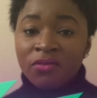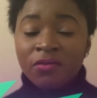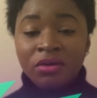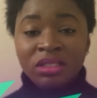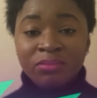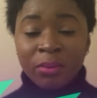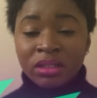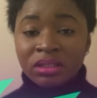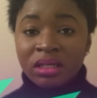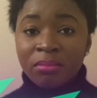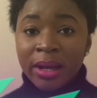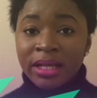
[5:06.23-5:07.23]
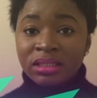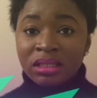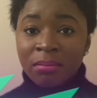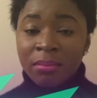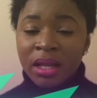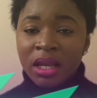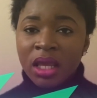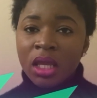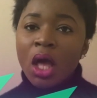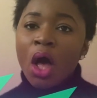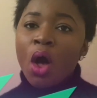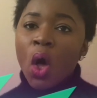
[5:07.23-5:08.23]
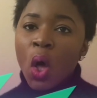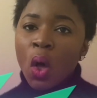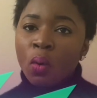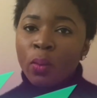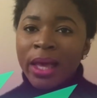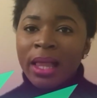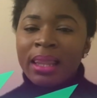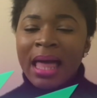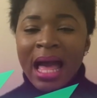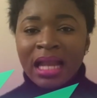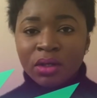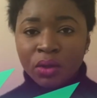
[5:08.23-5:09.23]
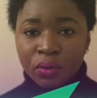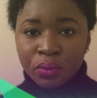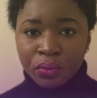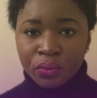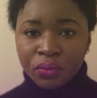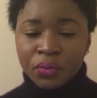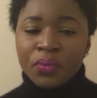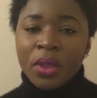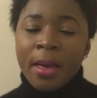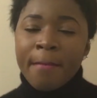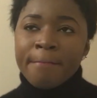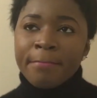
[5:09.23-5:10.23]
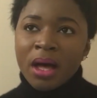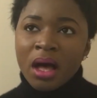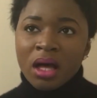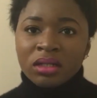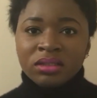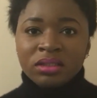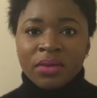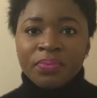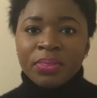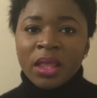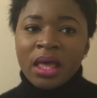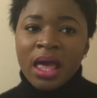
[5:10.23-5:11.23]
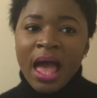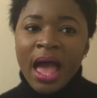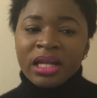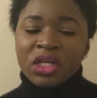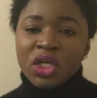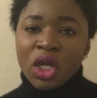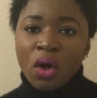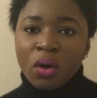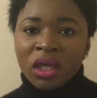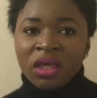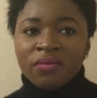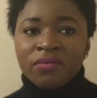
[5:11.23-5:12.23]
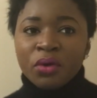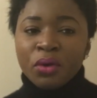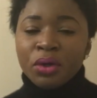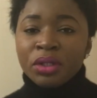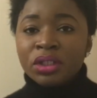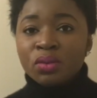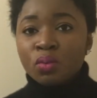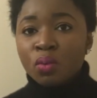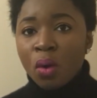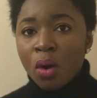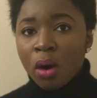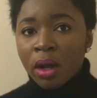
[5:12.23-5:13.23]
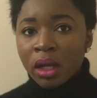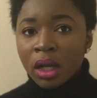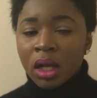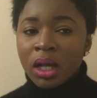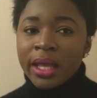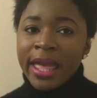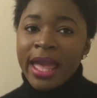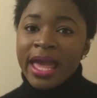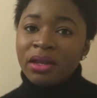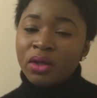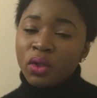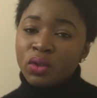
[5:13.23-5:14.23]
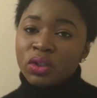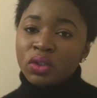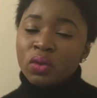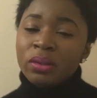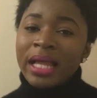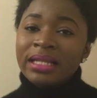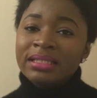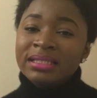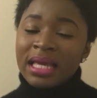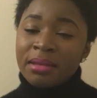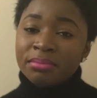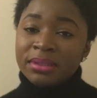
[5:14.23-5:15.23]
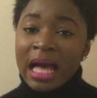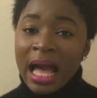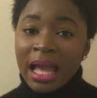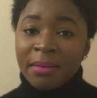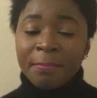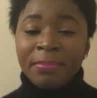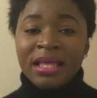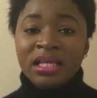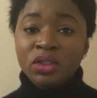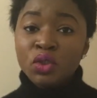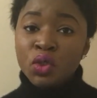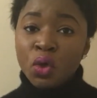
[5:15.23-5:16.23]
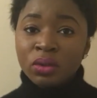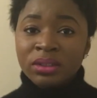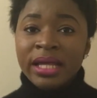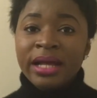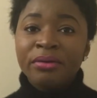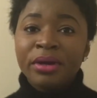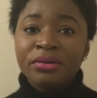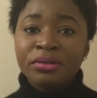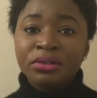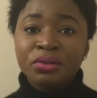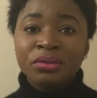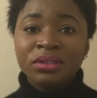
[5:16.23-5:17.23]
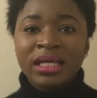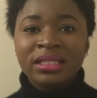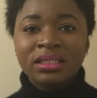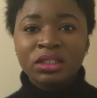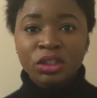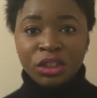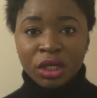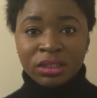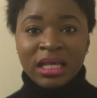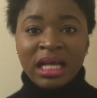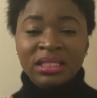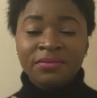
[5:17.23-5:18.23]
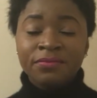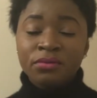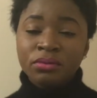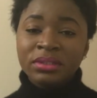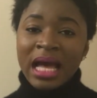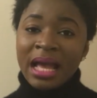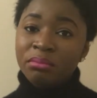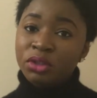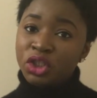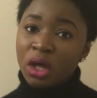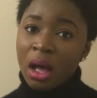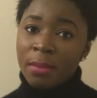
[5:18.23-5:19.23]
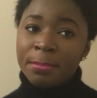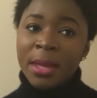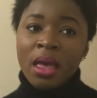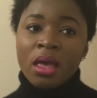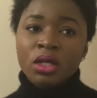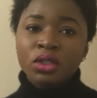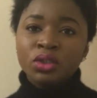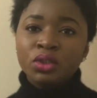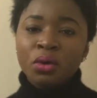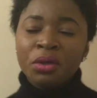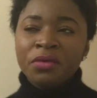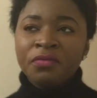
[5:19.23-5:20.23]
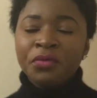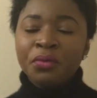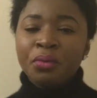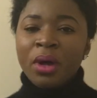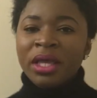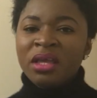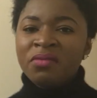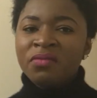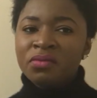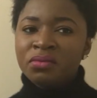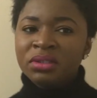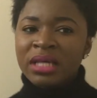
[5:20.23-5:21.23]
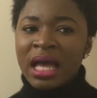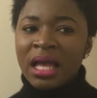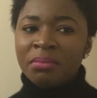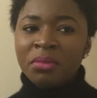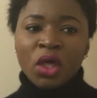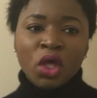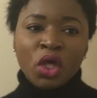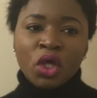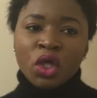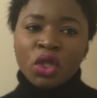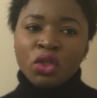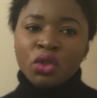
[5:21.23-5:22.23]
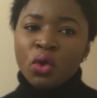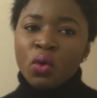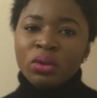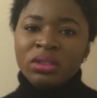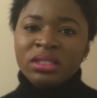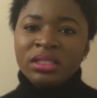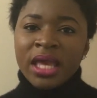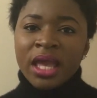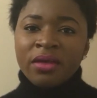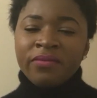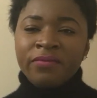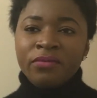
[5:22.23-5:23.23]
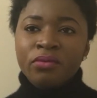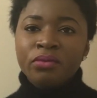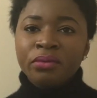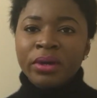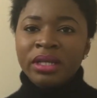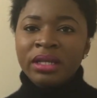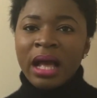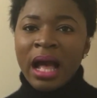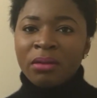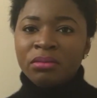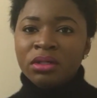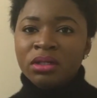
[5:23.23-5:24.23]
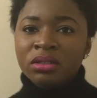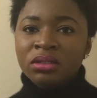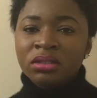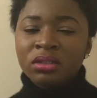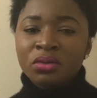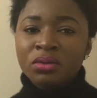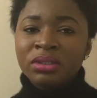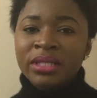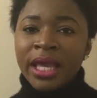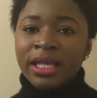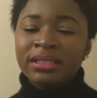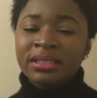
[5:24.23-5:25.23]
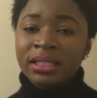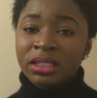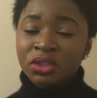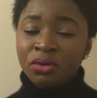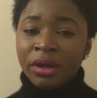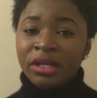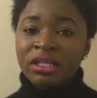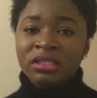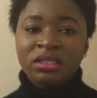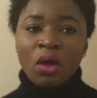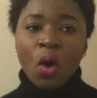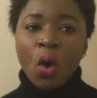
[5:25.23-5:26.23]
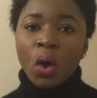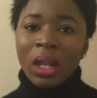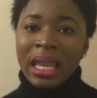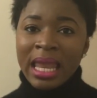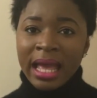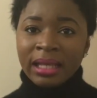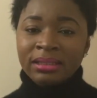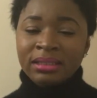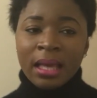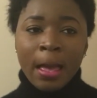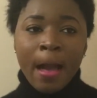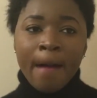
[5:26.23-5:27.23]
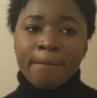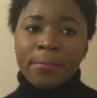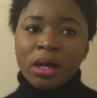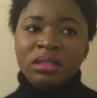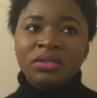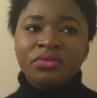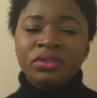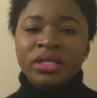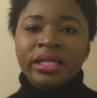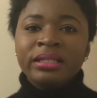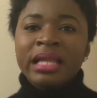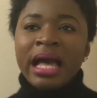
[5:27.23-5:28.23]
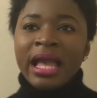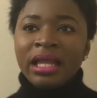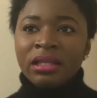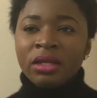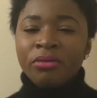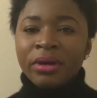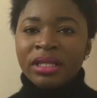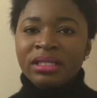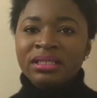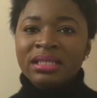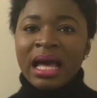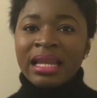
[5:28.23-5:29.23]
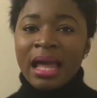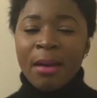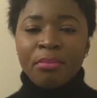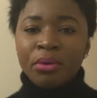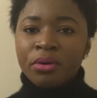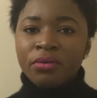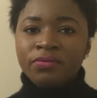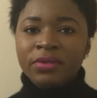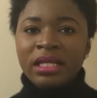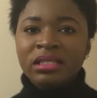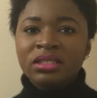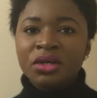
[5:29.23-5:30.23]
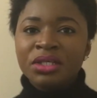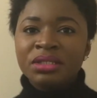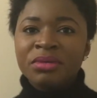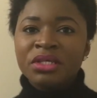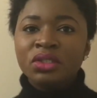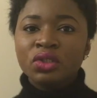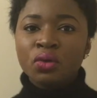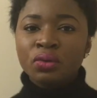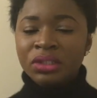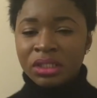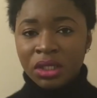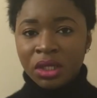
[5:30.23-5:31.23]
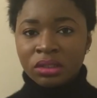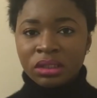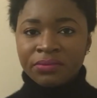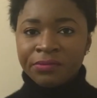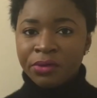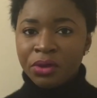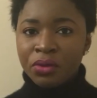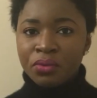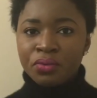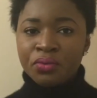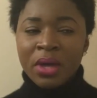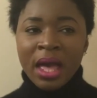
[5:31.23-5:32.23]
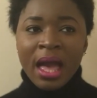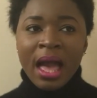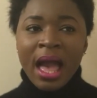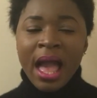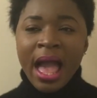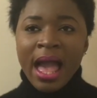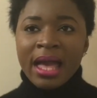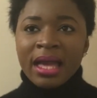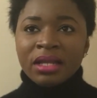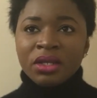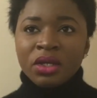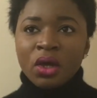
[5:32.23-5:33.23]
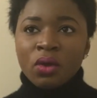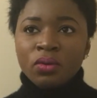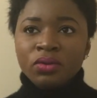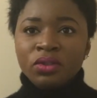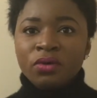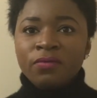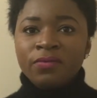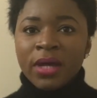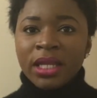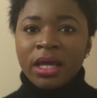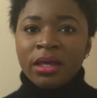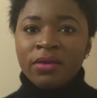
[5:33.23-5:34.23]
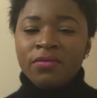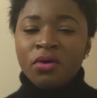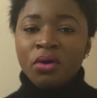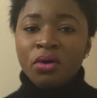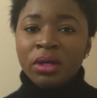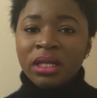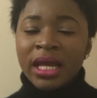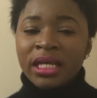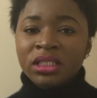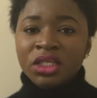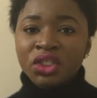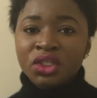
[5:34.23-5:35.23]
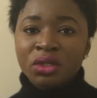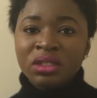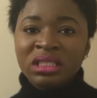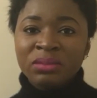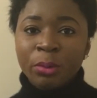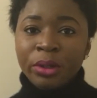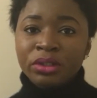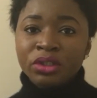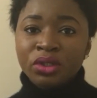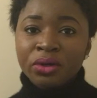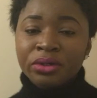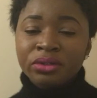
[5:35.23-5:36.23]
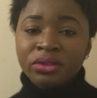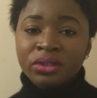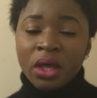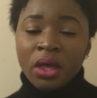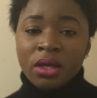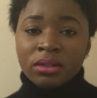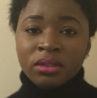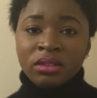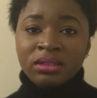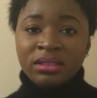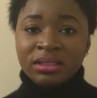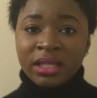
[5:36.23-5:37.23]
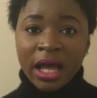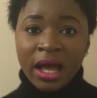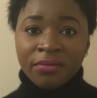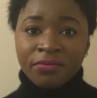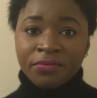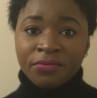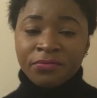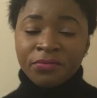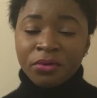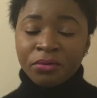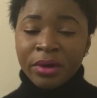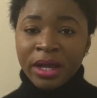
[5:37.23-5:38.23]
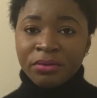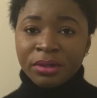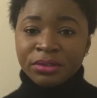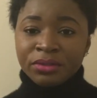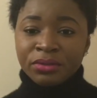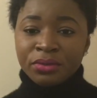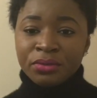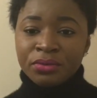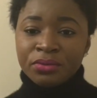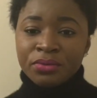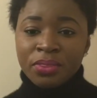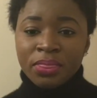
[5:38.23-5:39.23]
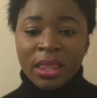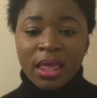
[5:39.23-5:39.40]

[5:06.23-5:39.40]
If you're sponsored by somebody, all well and good. But know if you're going to work and go to school at the same time. Please note that graduate school is as tedious as a full-time job. So if you're working full-time, don't take full credit hours. You could take 6 credits or less, but if you take 9 credits and above, then it's going to be so tedious for you. And also find out if your organization sponsors the staff for graduate school.